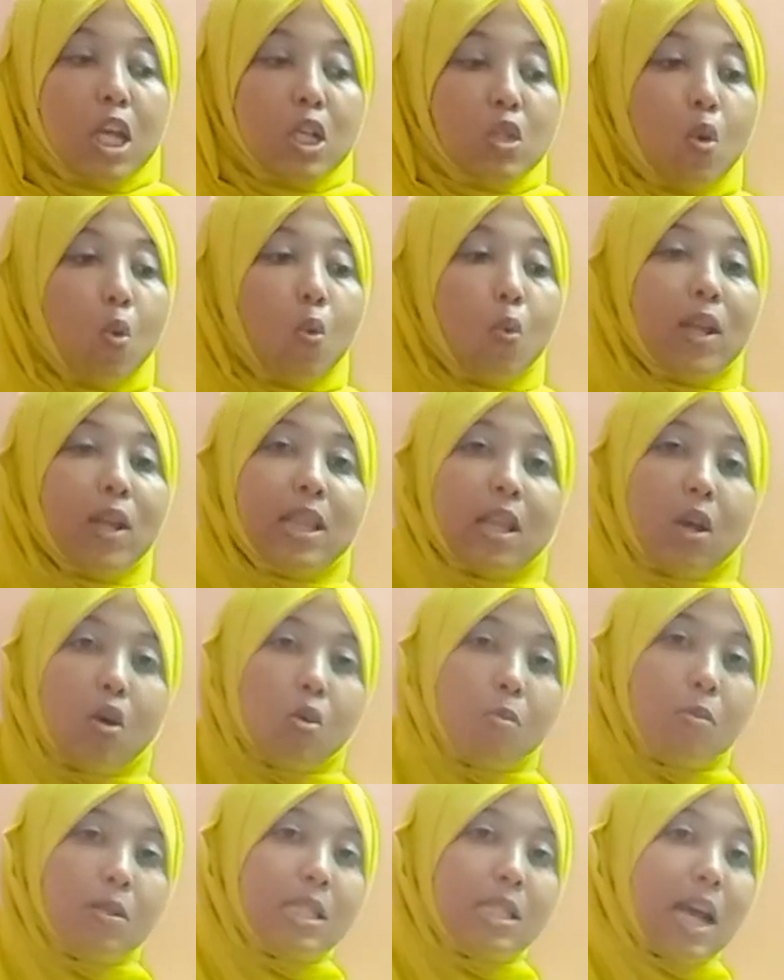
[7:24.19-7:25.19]
So when the
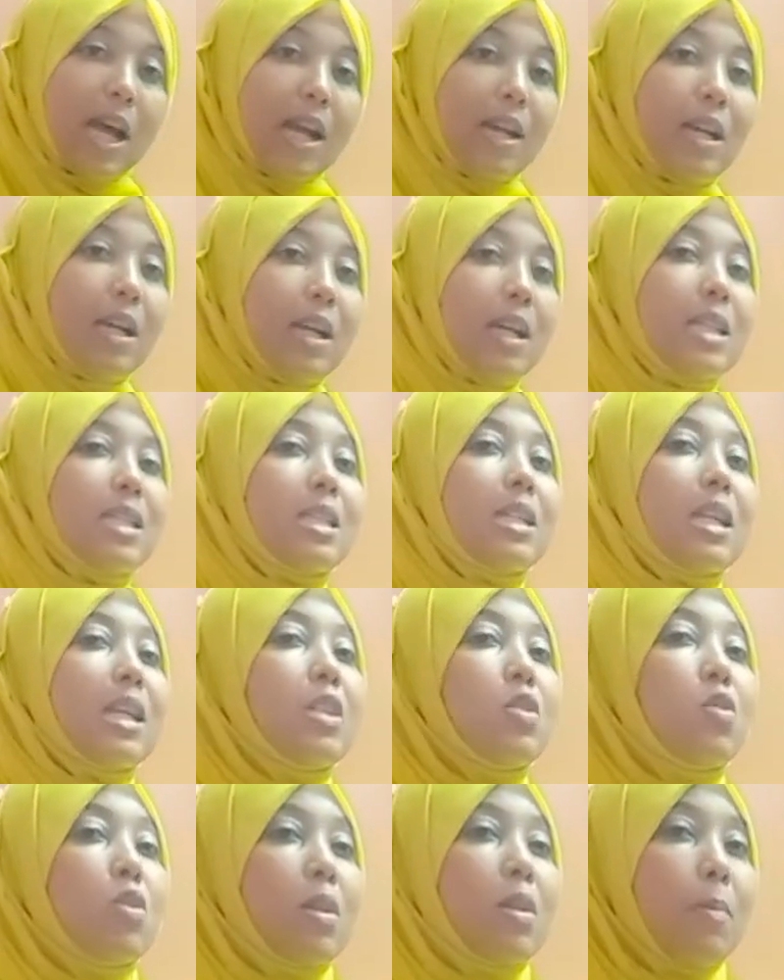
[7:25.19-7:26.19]
hormones are released
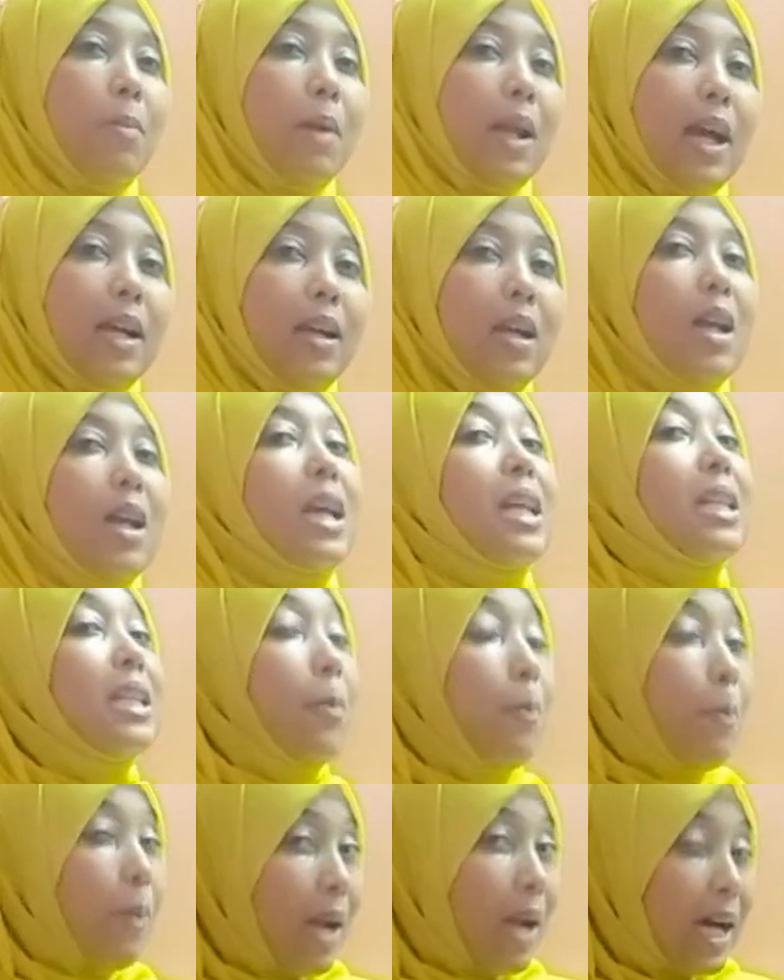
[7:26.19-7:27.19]
into the blood,
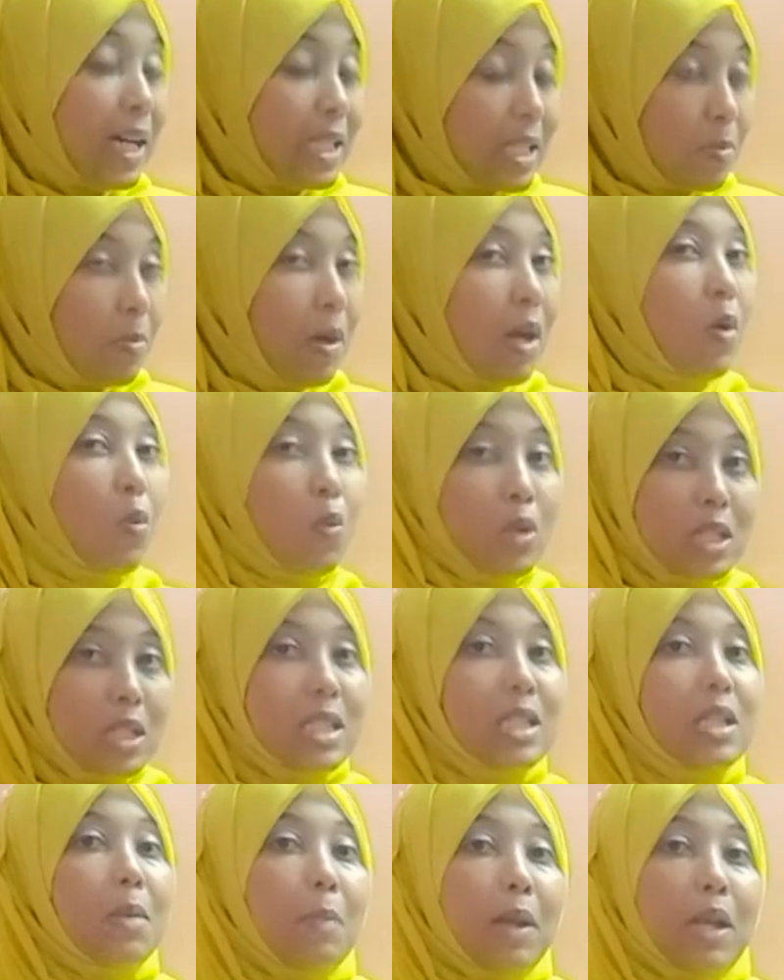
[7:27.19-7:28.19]
the plasma, which
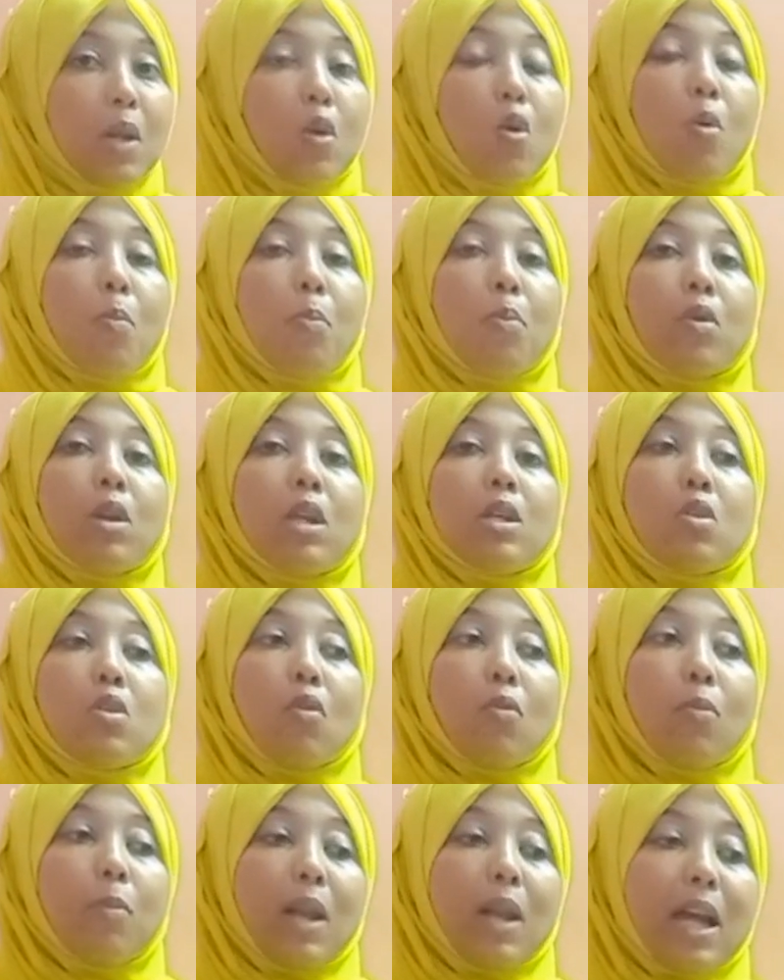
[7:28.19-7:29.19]
is the main component
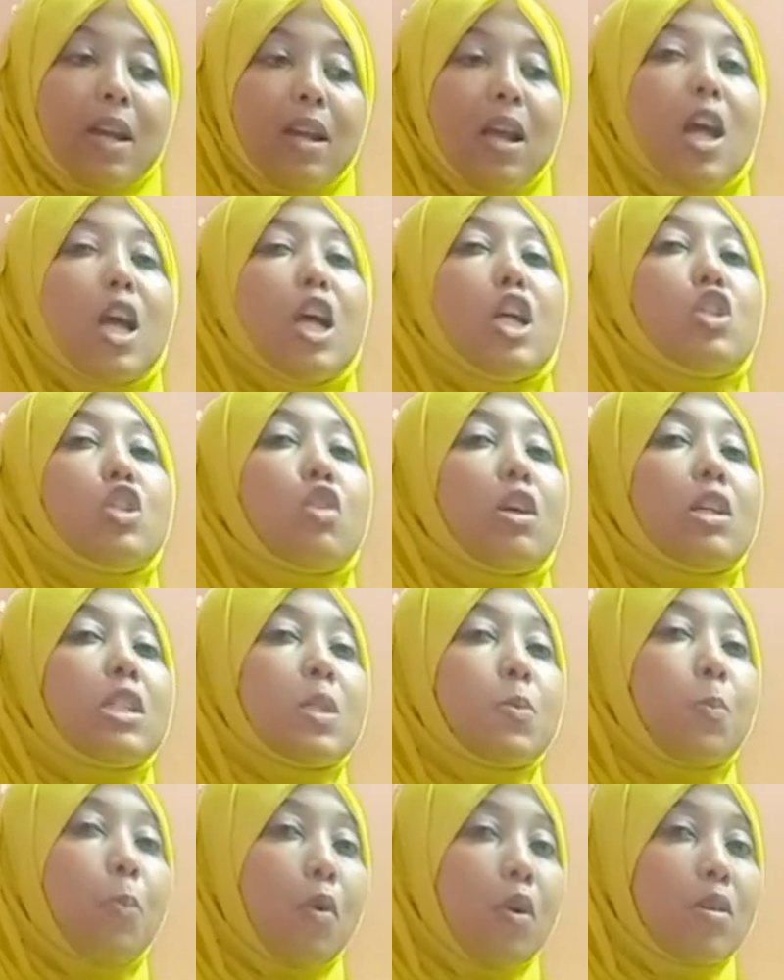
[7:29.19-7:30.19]
of blood,
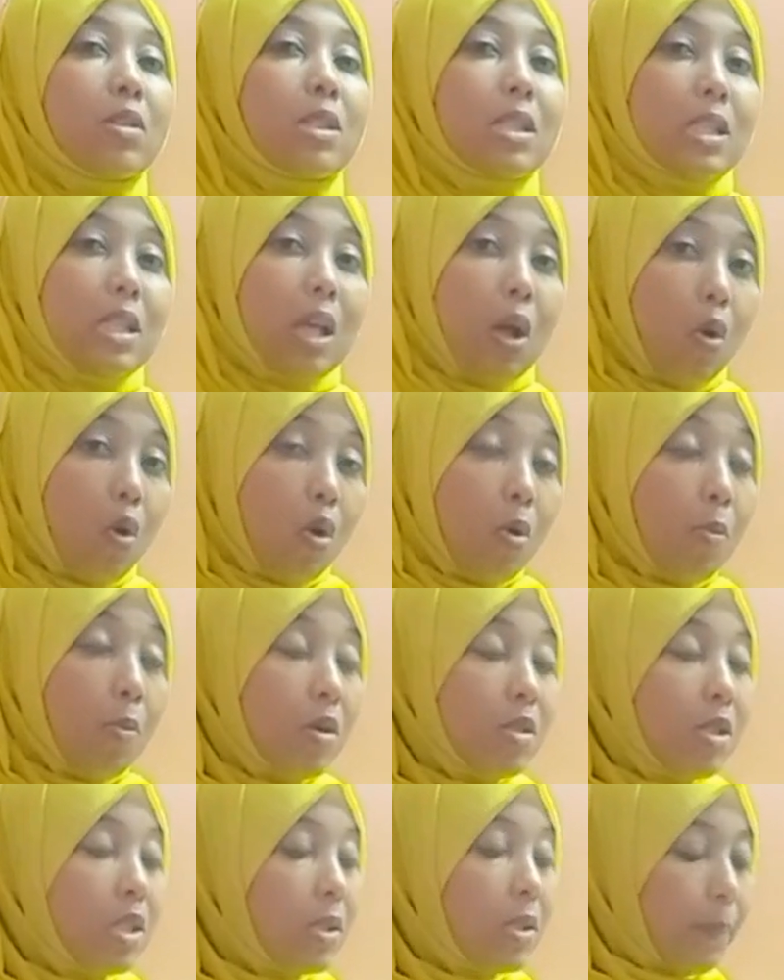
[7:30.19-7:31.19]
transports the
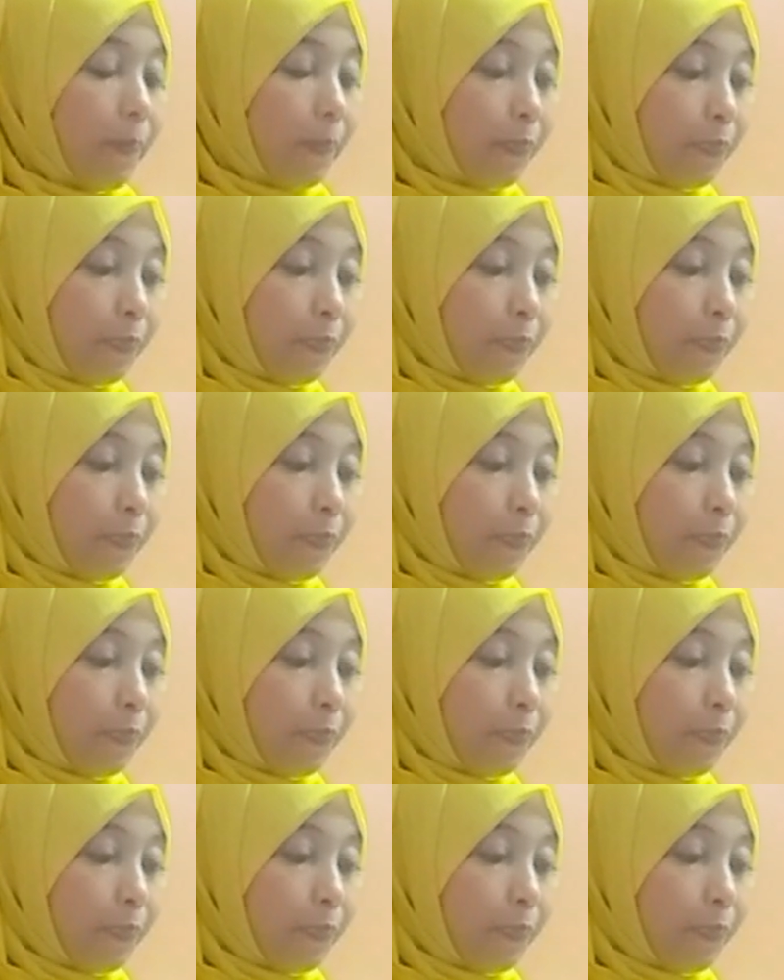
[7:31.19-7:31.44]
hormones